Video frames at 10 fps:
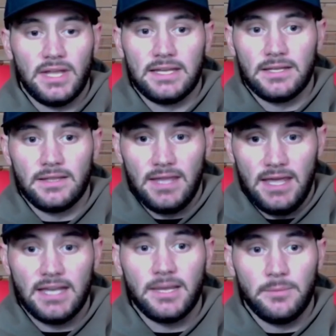Like
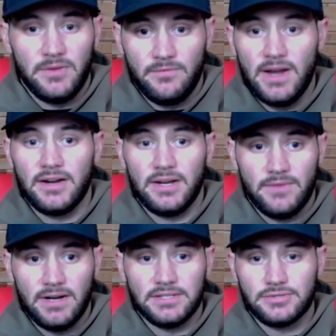it can be very,
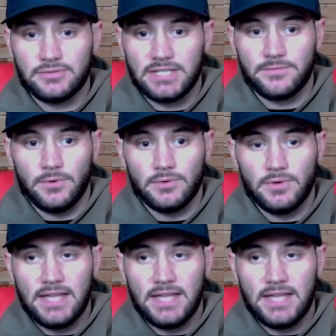very stressful.